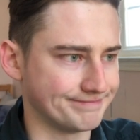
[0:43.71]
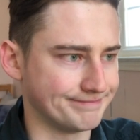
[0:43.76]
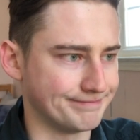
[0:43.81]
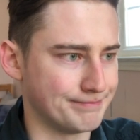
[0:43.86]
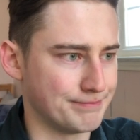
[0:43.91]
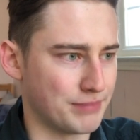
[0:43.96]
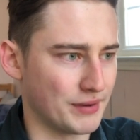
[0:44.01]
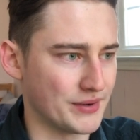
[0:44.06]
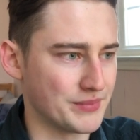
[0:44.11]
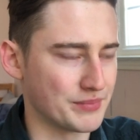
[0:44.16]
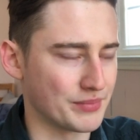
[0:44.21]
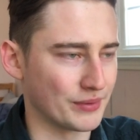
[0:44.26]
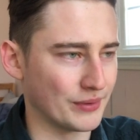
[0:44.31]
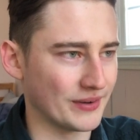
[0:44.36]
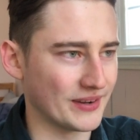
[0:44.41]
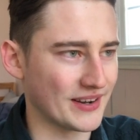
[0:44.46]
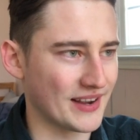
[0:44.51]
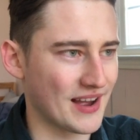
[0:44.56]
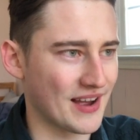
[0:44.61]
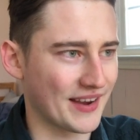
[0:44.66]

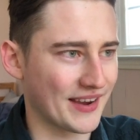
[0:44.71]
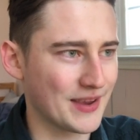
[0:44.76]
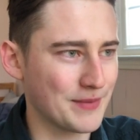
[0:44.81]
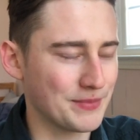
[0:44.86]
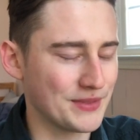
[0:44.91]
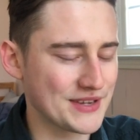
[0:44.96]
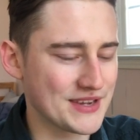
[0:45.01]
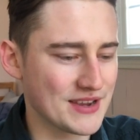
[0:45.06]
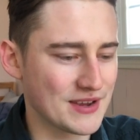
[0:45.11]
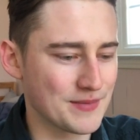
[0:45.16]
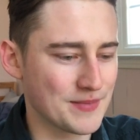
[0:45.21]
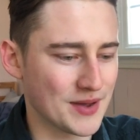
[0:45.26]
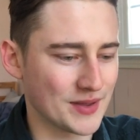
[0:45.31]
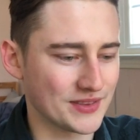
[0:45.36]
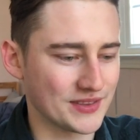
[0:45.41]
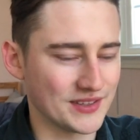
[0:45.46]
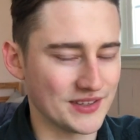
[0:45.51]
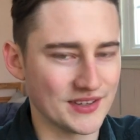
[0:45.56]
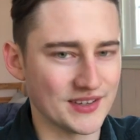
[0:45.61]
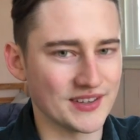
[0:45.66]
Bunbury. I keep thinking about
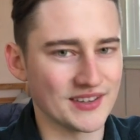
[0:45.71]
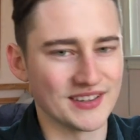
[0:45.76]
the